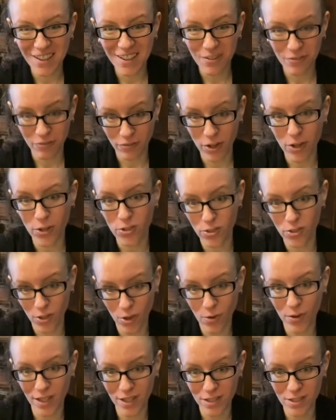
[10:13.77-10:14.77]
first
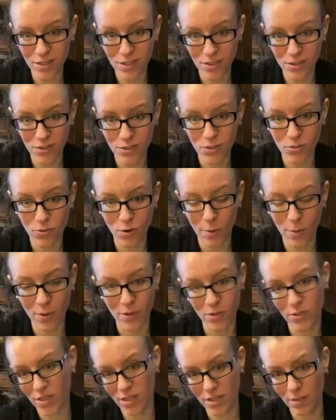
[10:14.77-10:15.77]
going into Scorpio
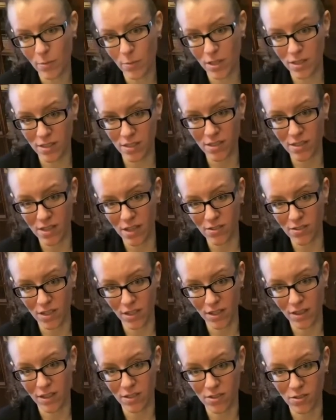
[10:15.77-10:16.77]
season, because it sounds
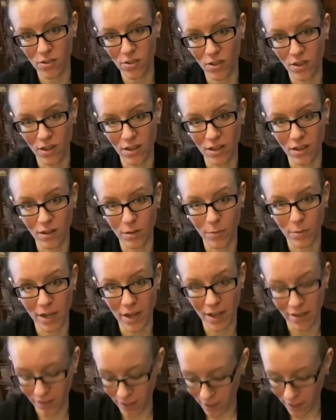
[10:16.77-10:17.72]
like things could get a little bit heavy.